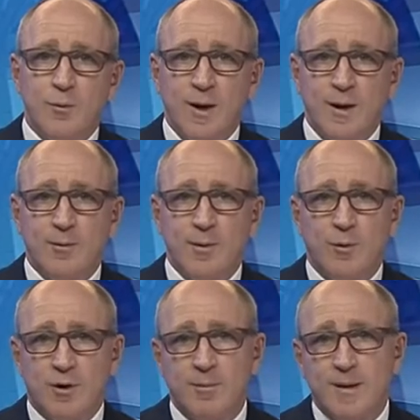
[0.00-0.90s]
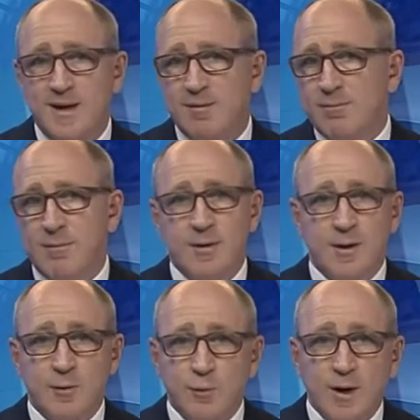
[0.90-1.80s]
where we want to meet the
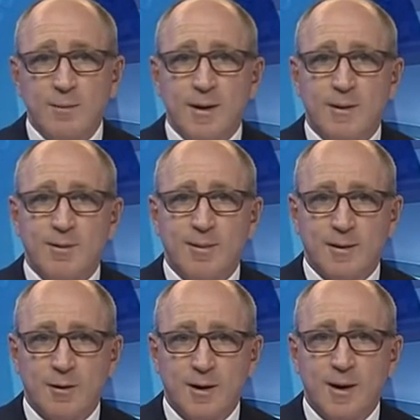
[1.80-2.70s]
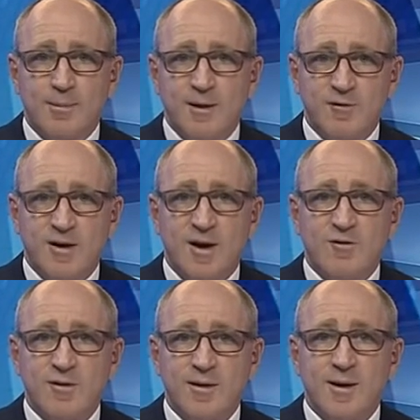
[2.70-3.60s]
agreements we've signed up
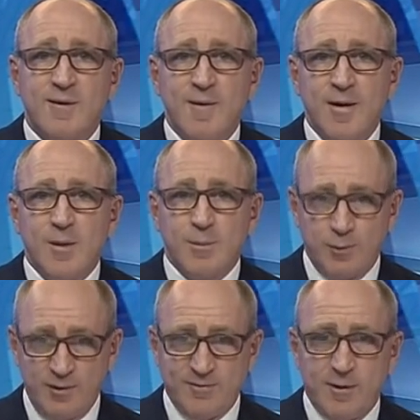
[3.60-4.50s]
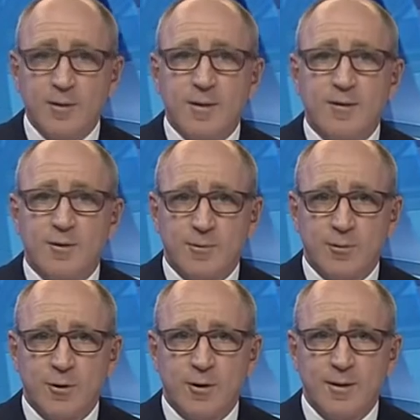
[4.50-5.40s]
internationally, but we're focused on
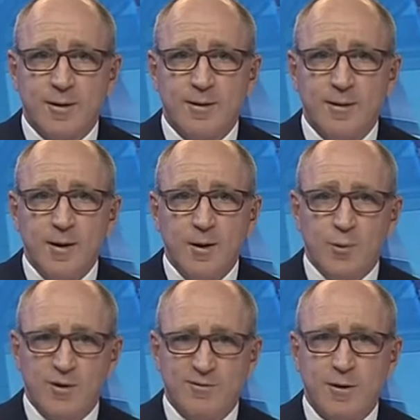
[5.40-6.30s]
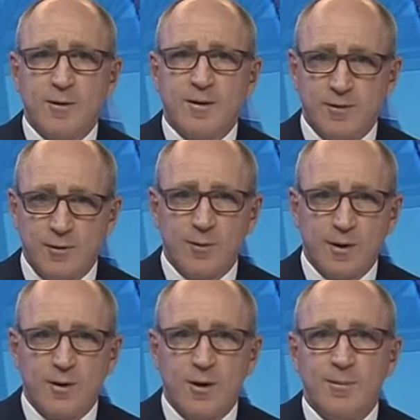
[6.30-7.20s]
price. We're focused on
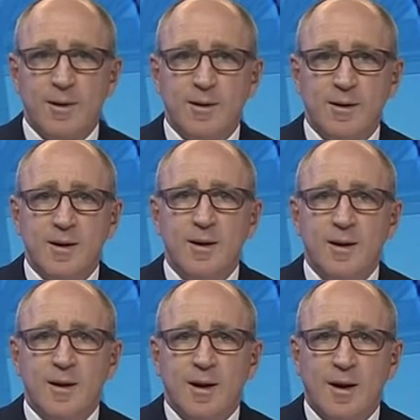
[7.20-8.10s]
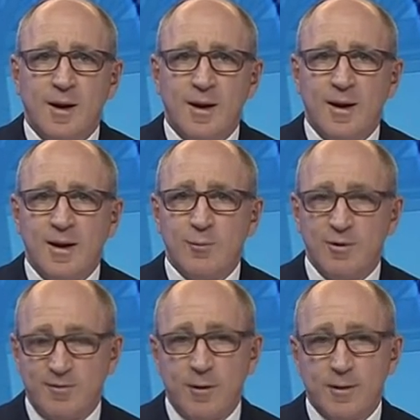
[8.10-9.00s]
reliability, and we're
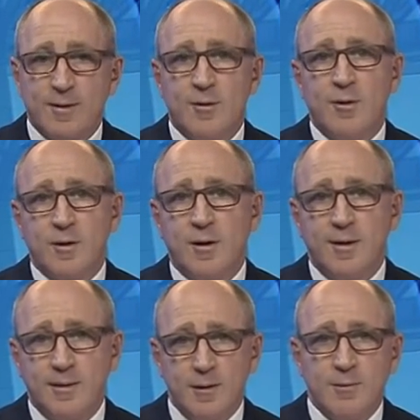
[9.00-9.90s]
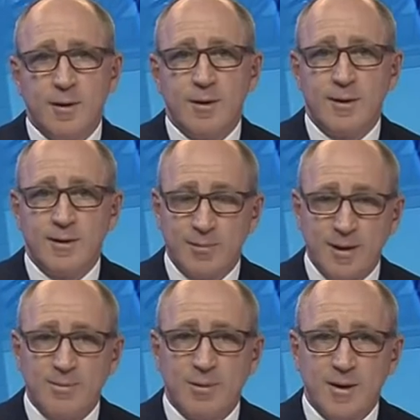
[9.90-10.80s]
focused on the consumers and the
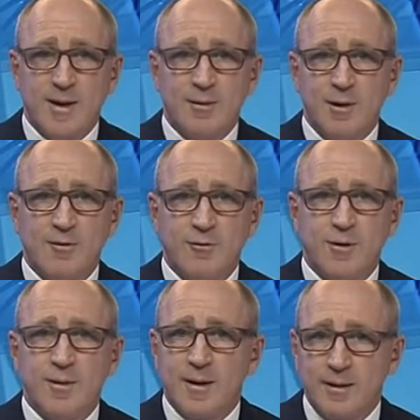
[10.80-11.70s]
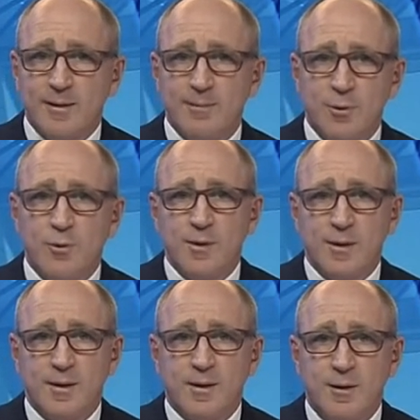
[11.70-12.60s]
people in our electorate, and that's
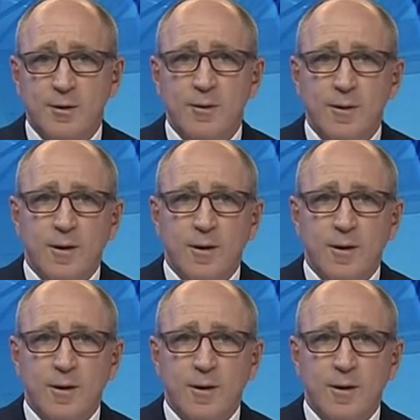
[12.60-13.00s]
important. So